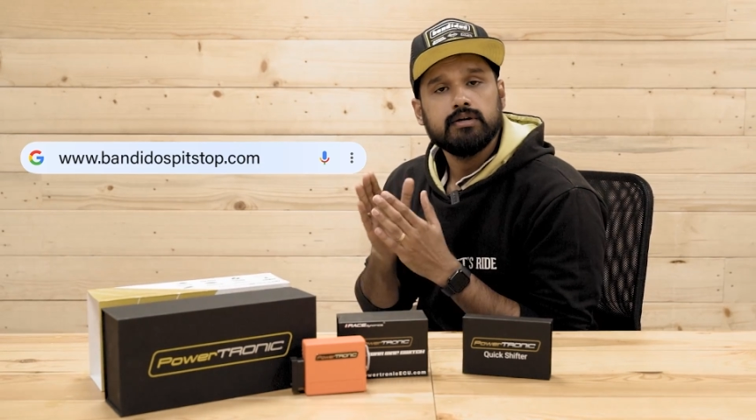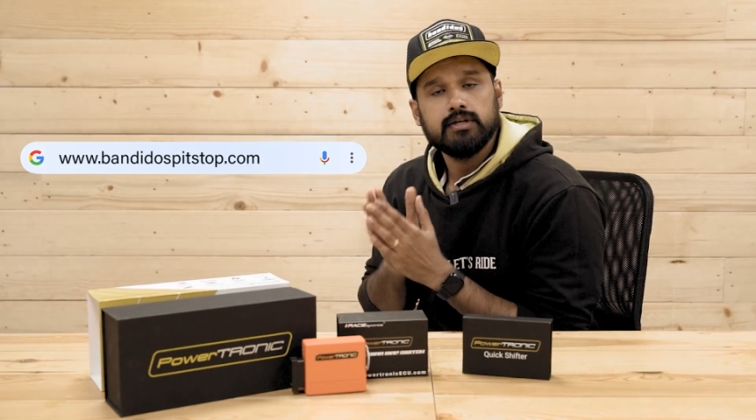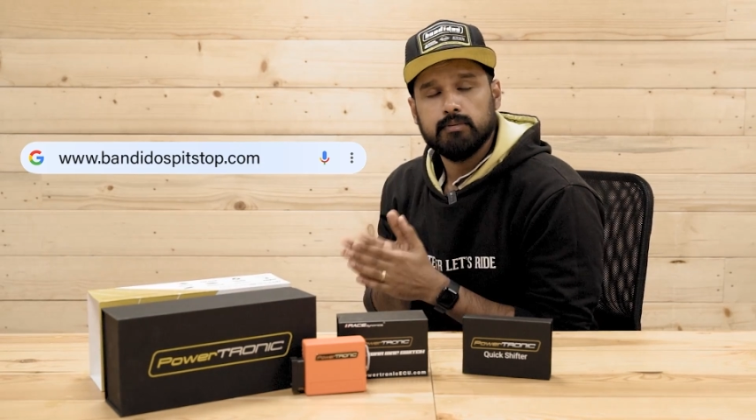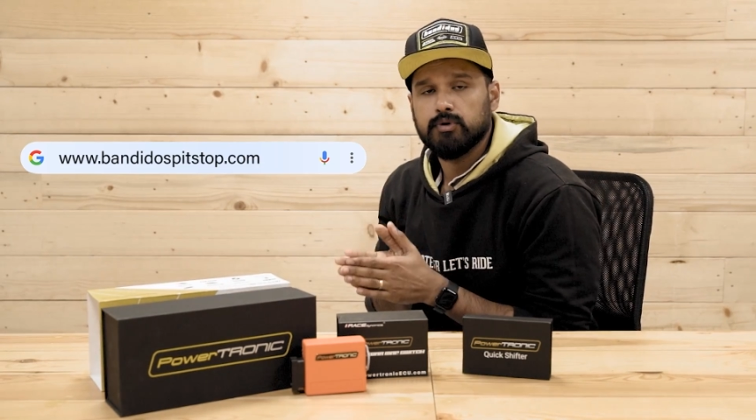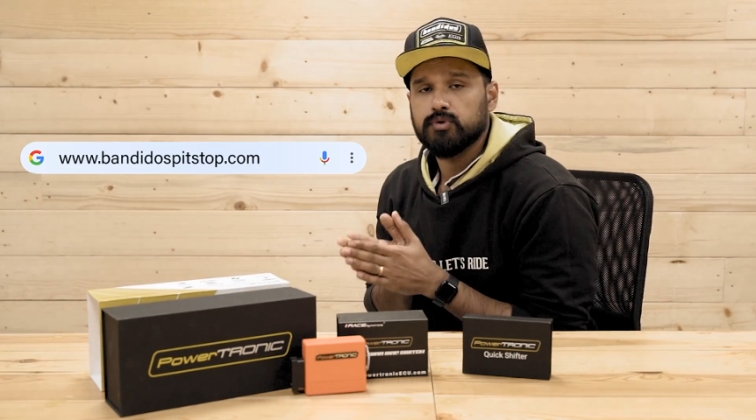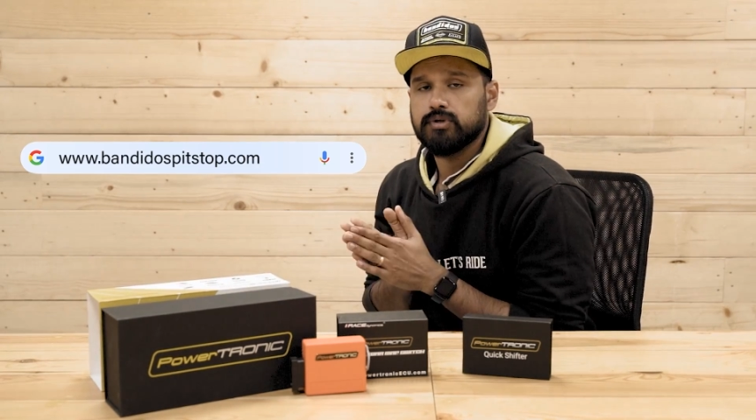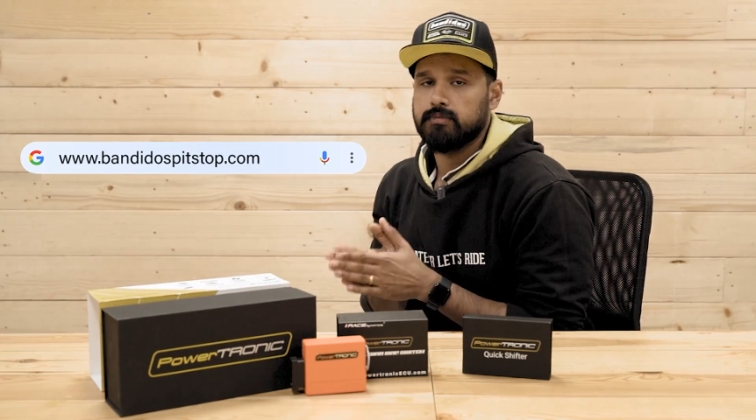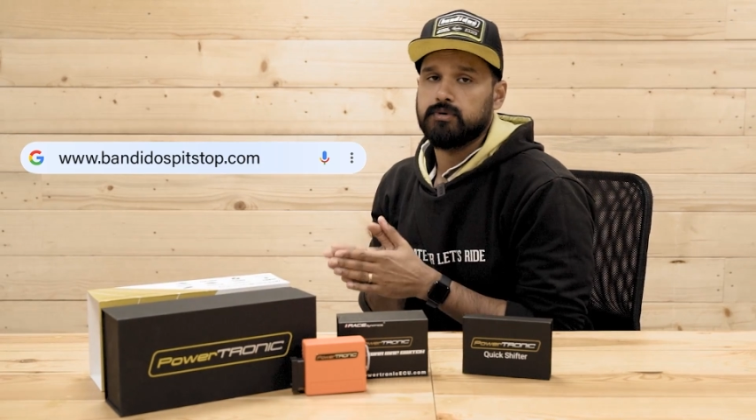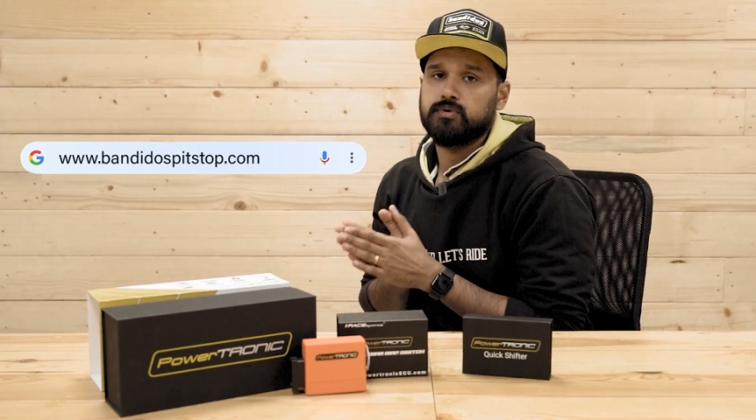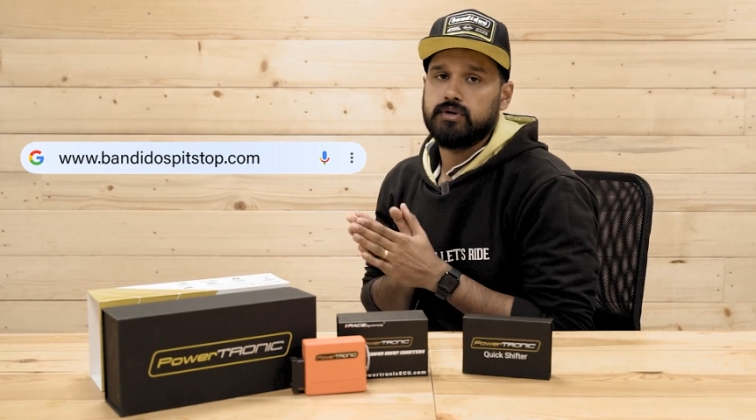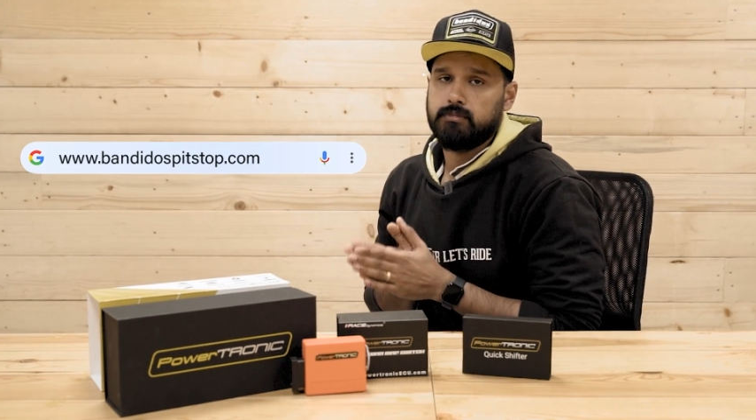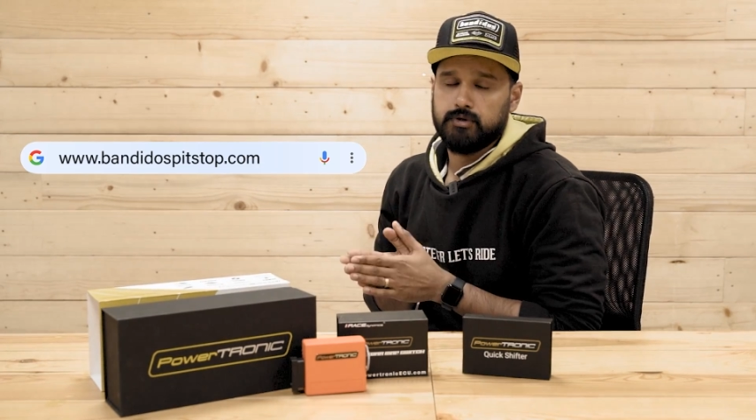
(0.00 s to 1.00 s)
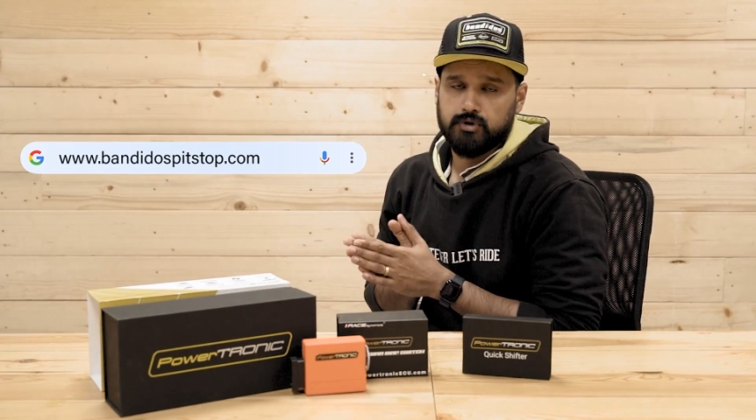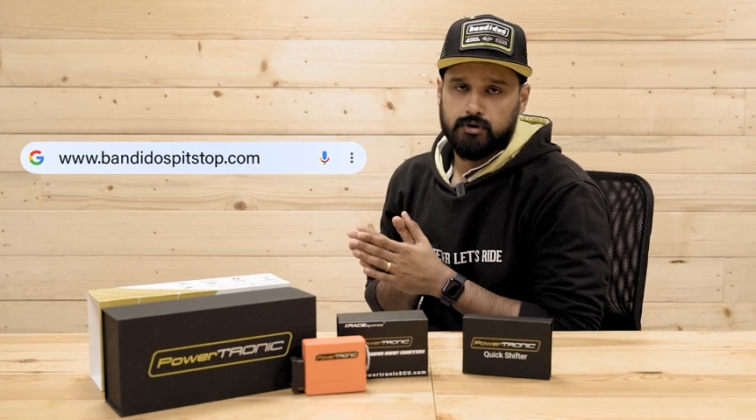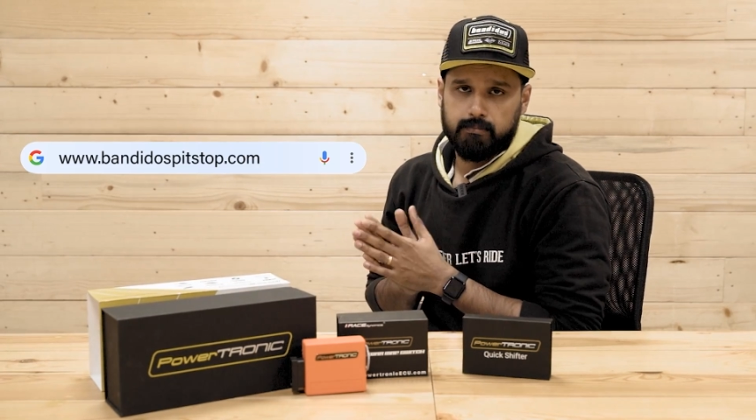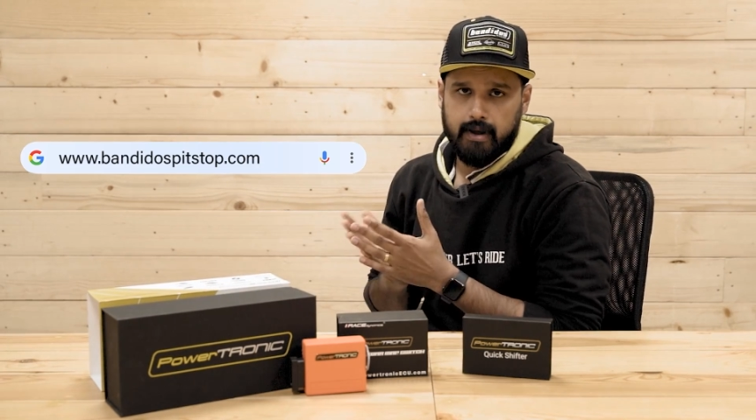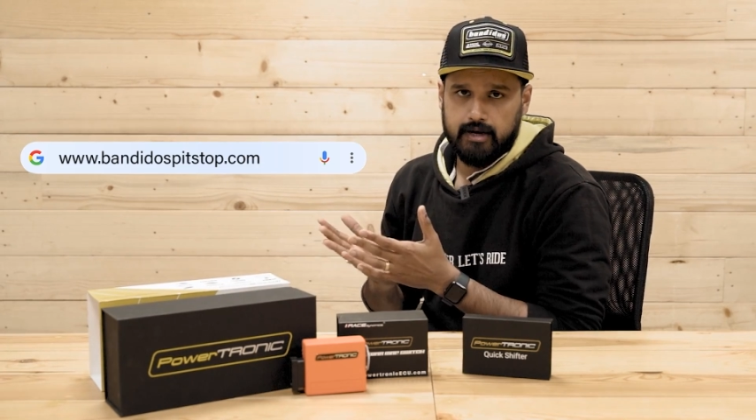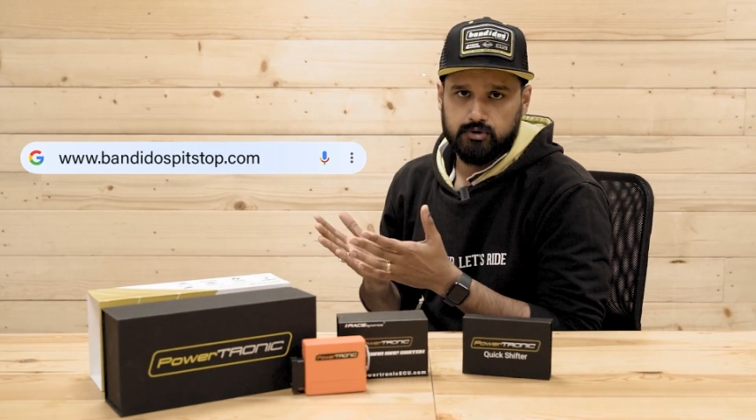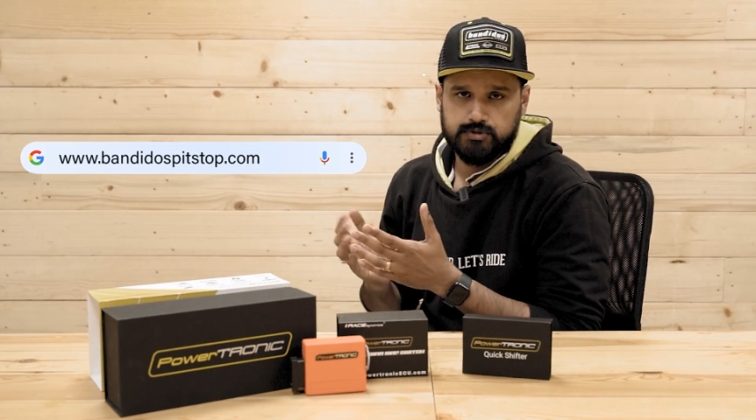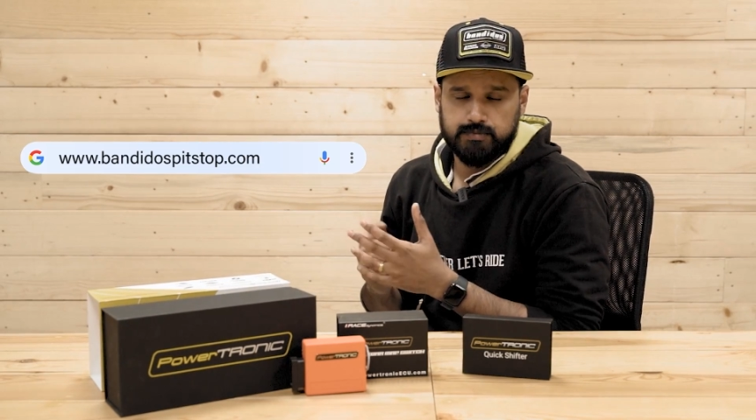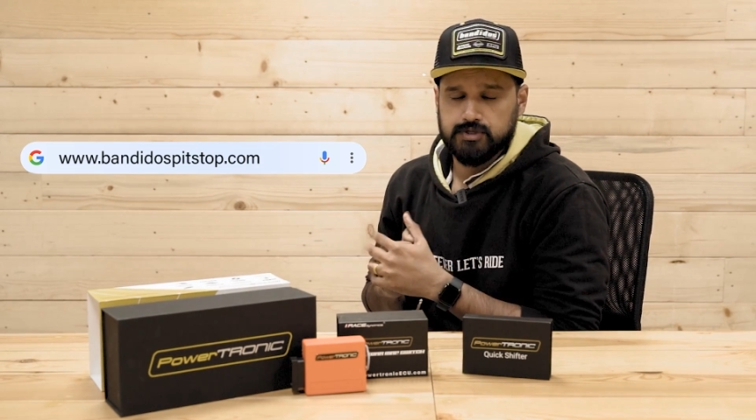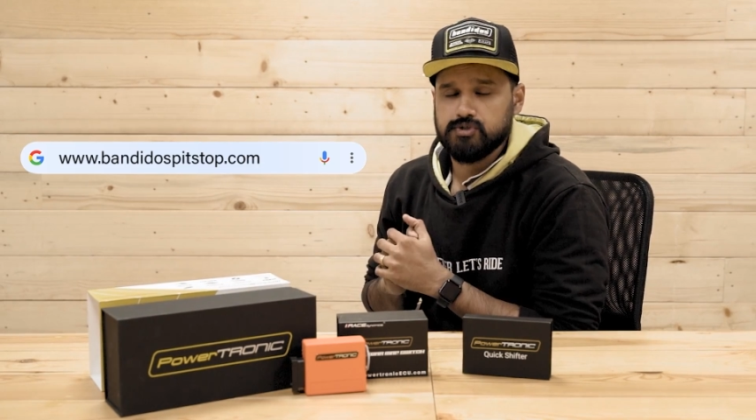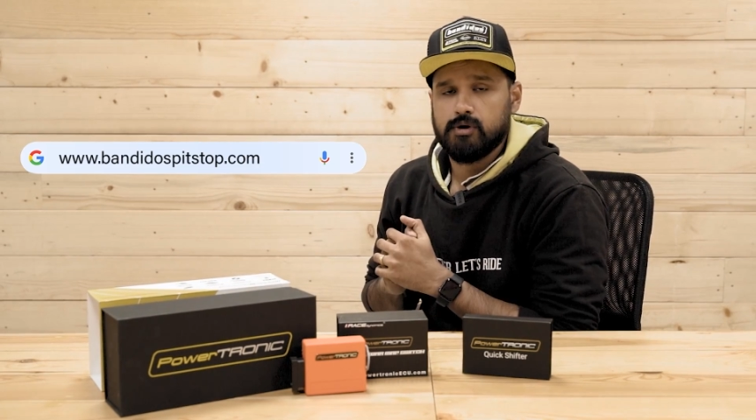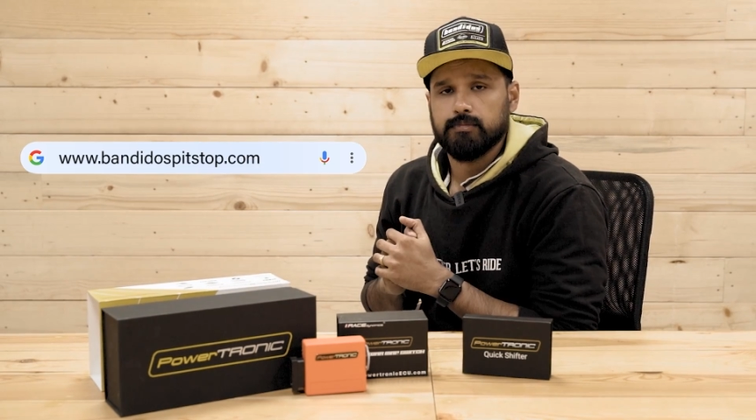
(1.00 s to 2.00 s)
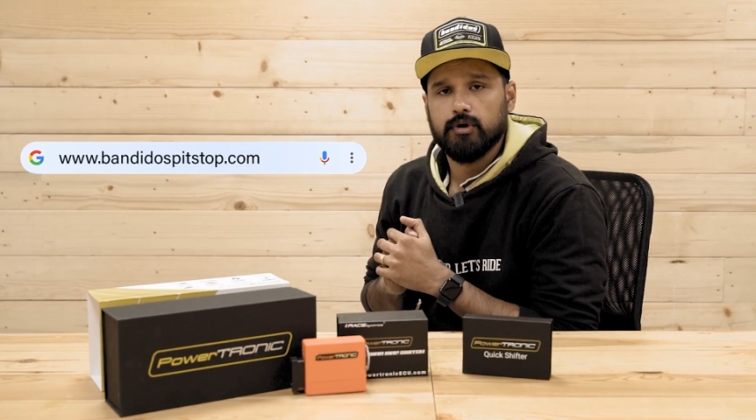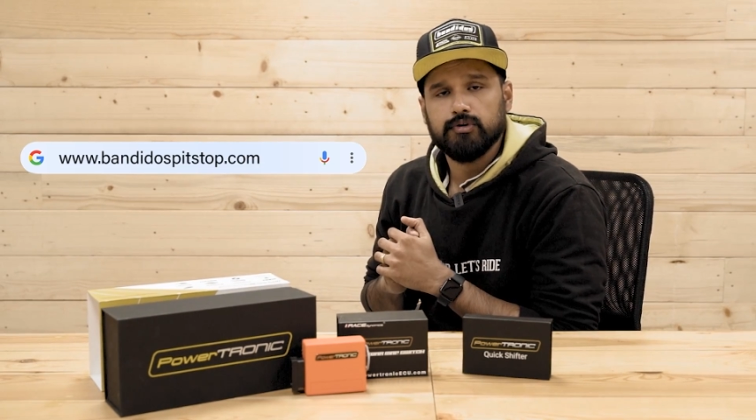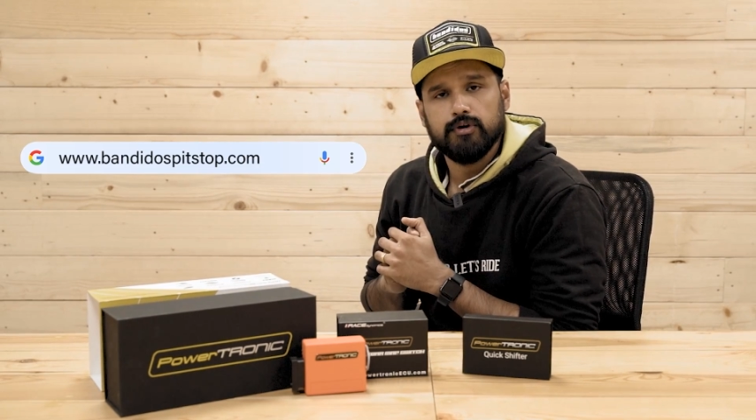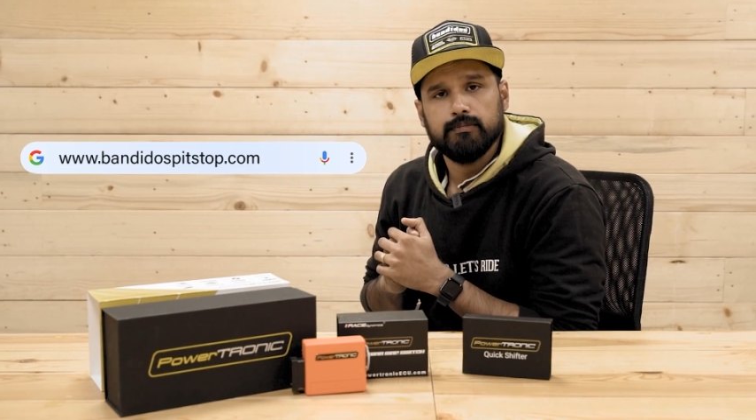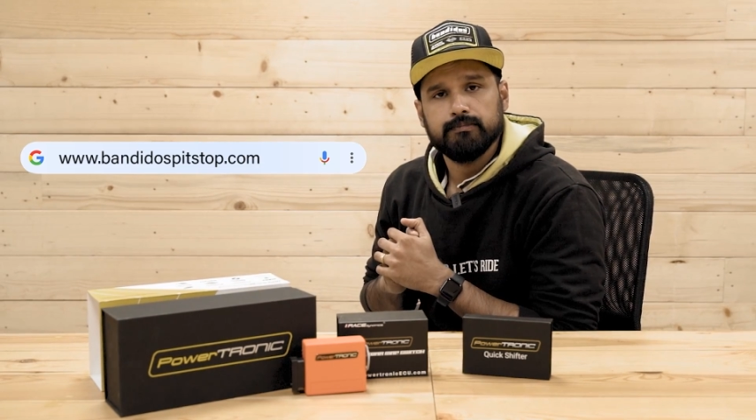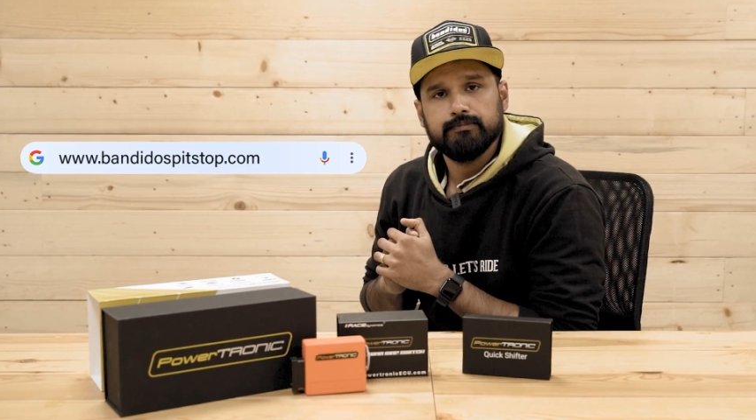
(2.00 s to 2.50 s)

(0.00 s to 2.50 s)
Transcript: www.bandidospitstop.com.